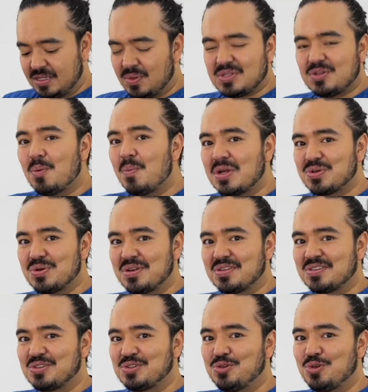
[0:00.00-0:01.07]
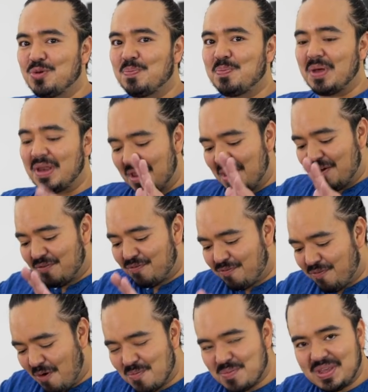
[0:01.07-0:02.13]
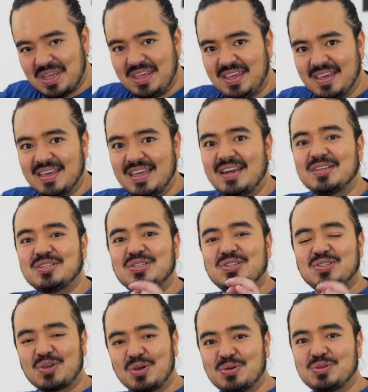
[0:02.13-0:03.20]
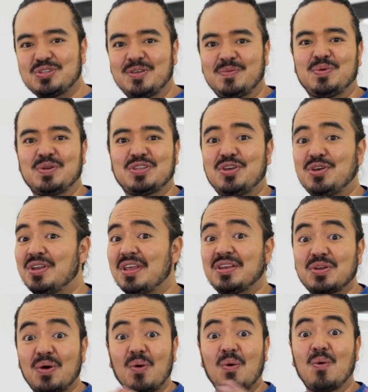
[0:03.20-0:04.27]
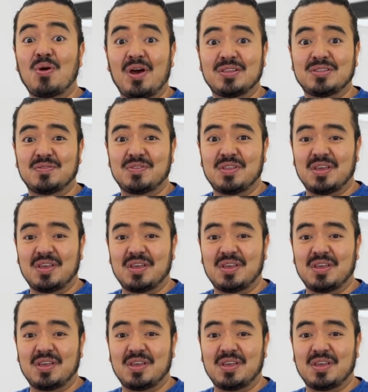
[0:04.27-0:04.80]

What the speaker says: So it's not much good as a soup, but from here, it is so simple to turn it into all kinds of